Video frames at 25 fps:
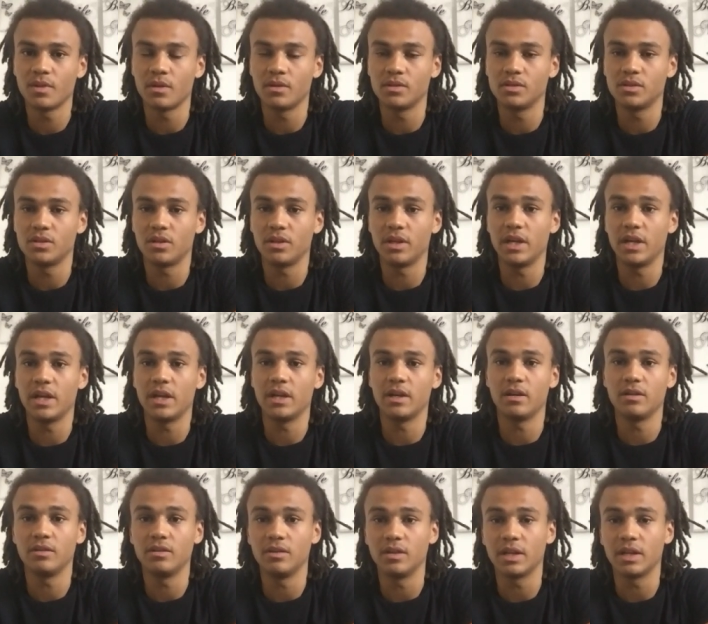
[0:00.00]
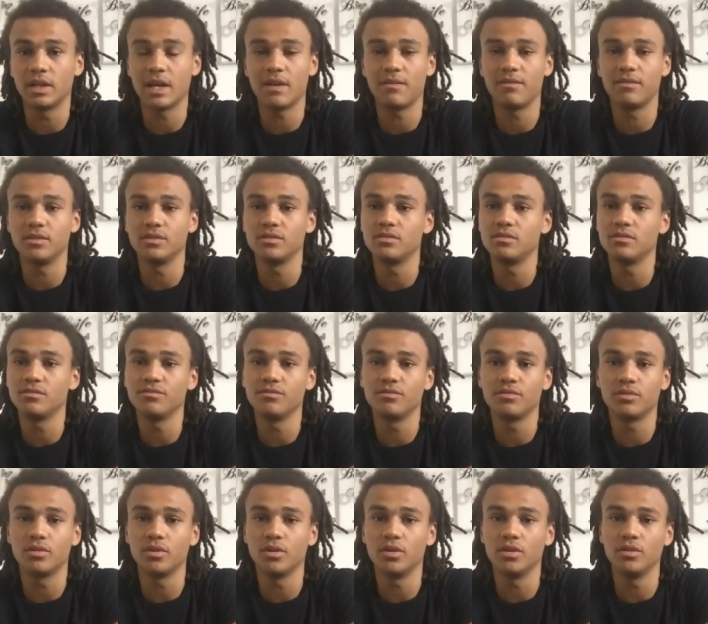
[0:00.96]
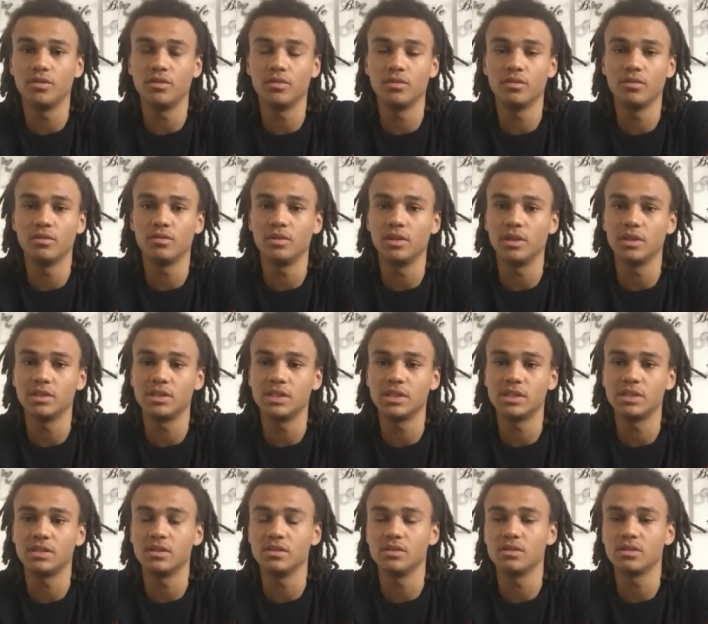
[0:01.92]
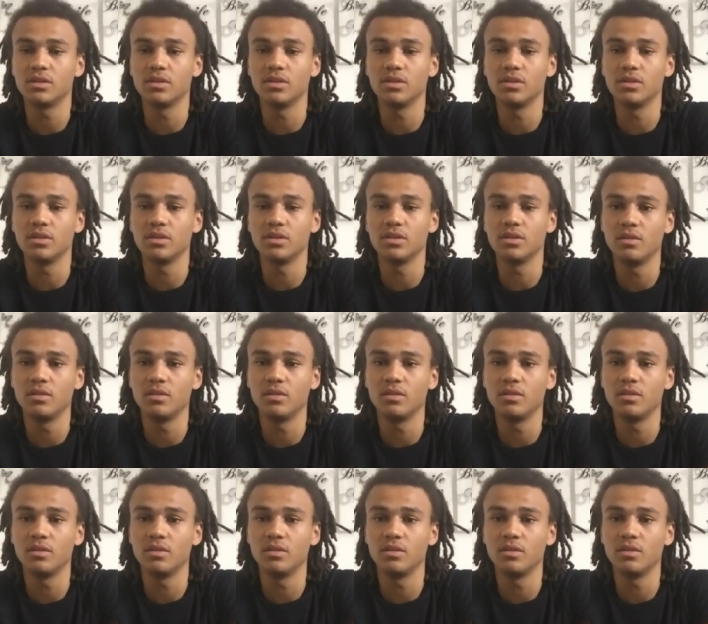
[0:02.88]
So yeah, the gaffer's good. The assistant's good.